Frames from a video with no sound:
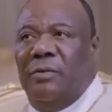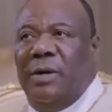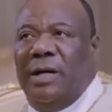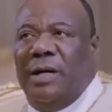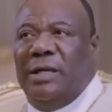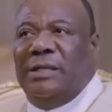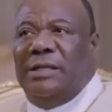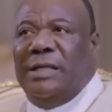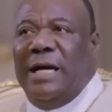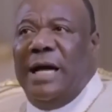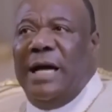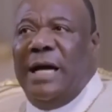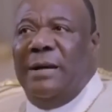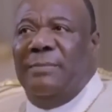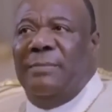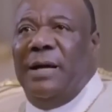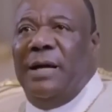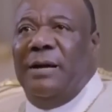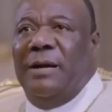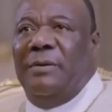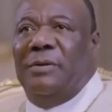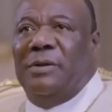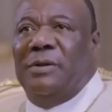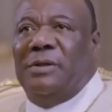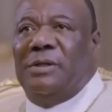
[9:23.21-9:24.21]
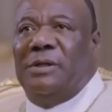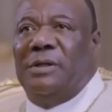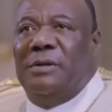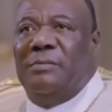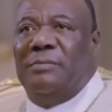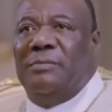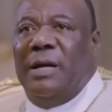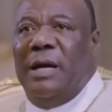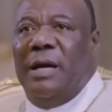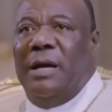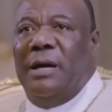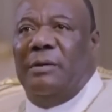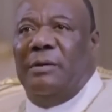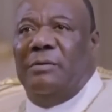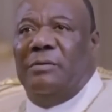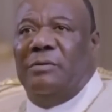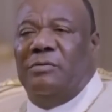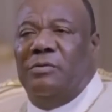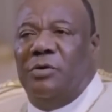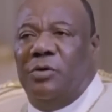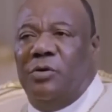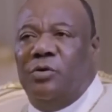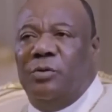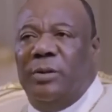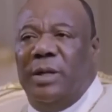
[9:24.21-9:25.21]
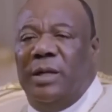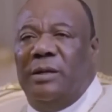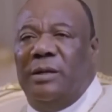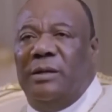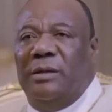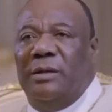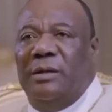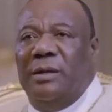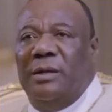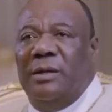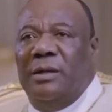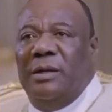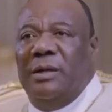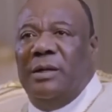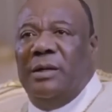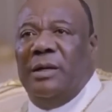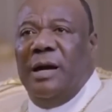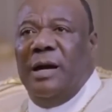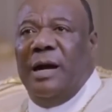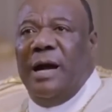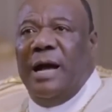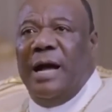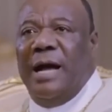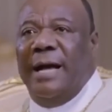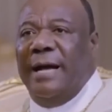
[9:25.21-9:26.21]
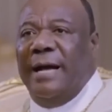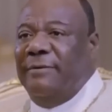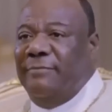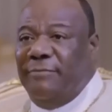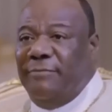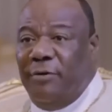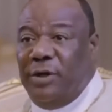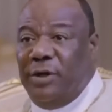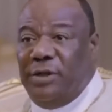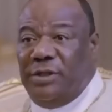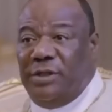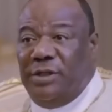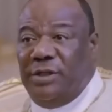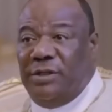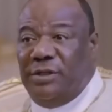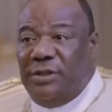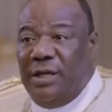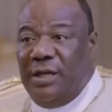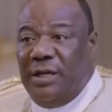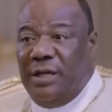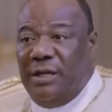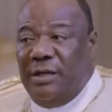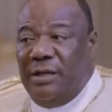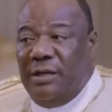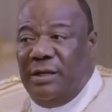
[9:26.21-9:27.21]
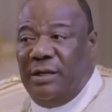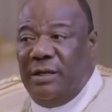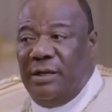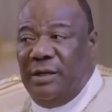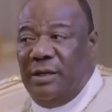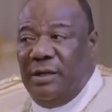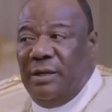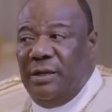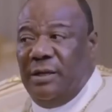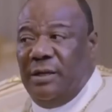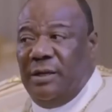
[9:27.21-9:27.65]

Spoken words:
one time I was in my room and I heard voices and